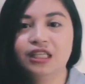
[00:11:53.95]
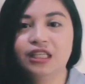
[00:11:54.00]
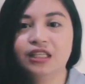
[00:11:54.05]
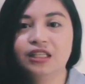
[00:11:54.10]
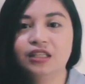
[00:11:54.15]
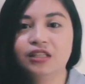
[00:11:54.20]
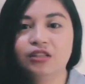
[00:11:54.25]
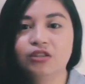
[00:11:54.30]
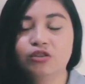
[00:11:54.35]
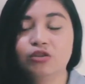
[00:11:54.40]

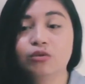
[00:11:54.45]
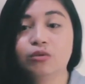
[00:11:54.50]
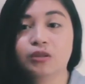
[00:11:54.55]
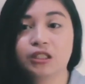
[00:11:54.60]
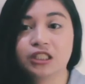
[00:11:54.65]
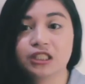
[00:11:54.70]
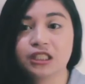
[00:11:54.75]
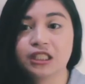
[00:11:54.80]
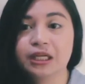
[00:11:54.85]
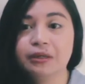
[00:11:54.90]
in
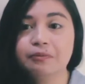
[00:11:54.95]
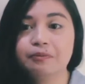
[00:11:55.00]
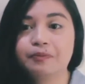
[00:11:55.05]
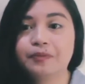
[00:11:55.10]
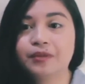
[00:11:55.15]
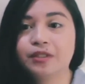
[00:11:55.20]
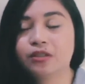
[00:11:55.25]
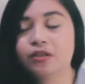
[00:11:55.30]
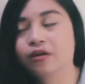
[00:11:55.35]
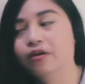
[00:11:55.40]
stewardship.
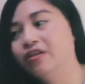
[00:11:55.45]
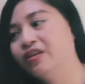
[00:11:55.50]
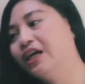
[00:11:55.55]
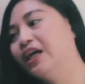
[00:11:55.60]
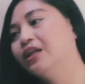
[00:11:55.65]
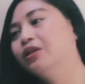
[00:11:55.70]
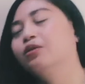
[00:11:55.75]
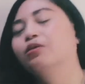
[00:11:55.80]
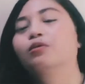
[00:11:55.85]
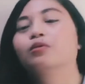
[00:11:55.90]
So
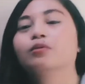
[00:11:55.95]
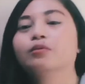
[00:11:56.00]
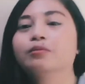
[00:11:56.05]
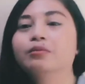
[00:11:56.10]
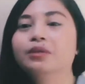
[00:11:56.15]
that